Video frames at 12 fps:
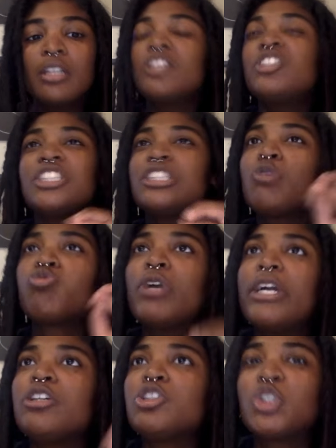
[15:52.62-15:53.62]
There's just a
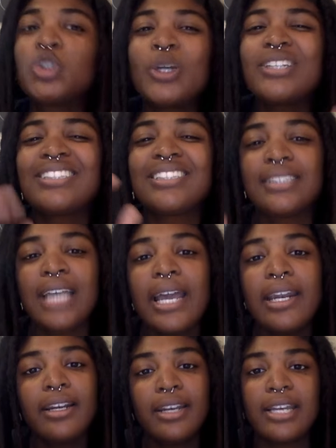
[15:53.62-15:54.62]
real short
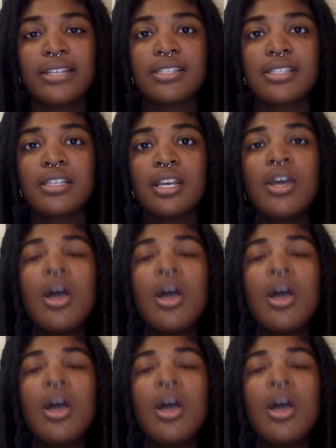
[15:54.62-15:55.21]
sightedness,